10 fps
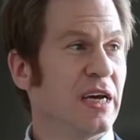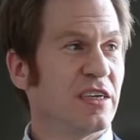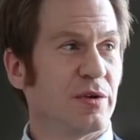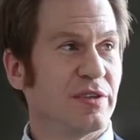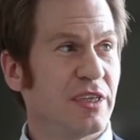
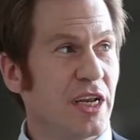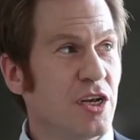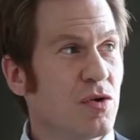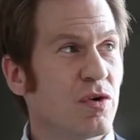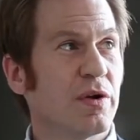So it's an
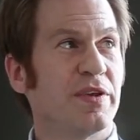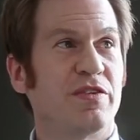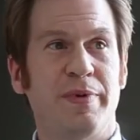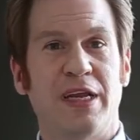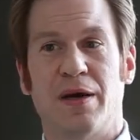
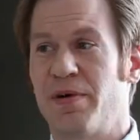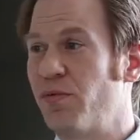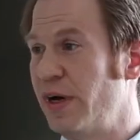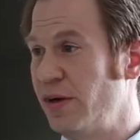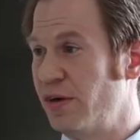enormous speed up
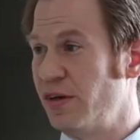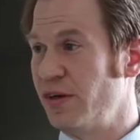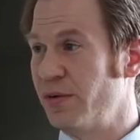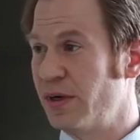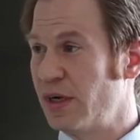of what you can
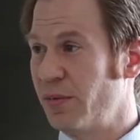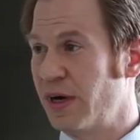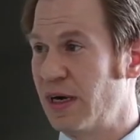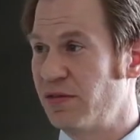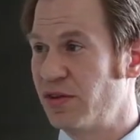do and
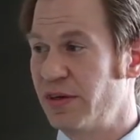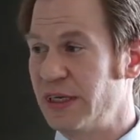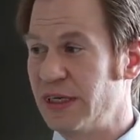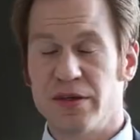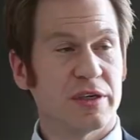what kind of
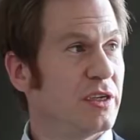screening